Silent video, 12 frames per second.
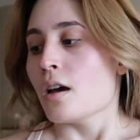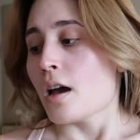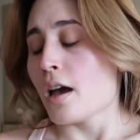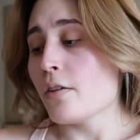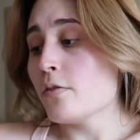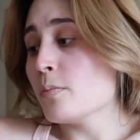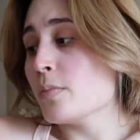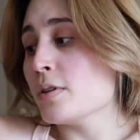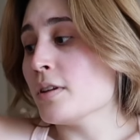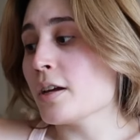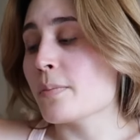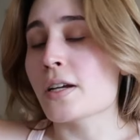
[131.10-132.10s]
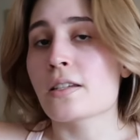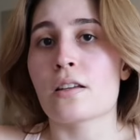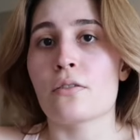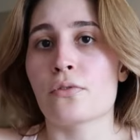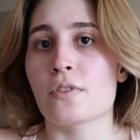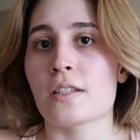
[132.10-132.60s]
I haven't been like
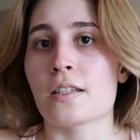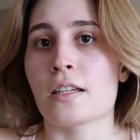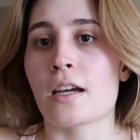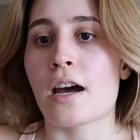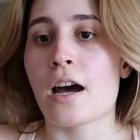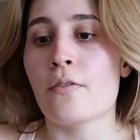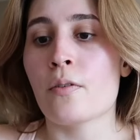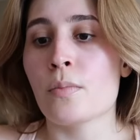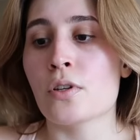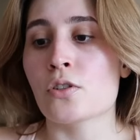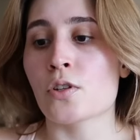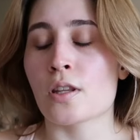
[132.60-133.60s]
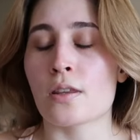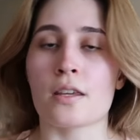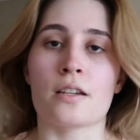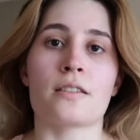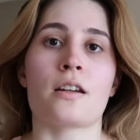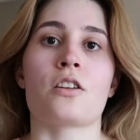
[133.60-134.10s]
myself recently. I haven't been doing the
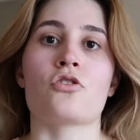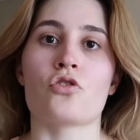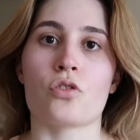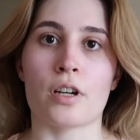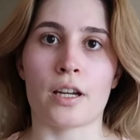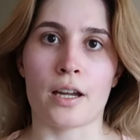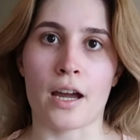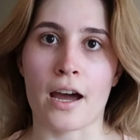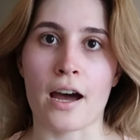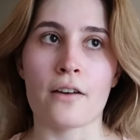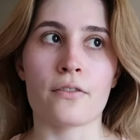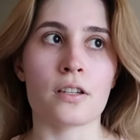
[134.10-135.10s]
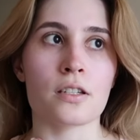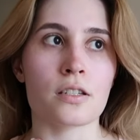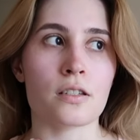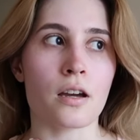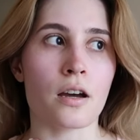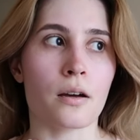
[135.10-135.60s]
things that I enjoy. I
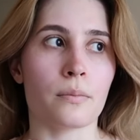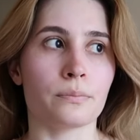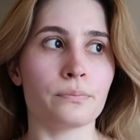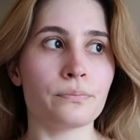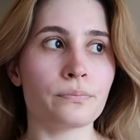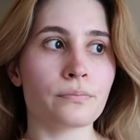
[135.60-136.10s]
haven't, um,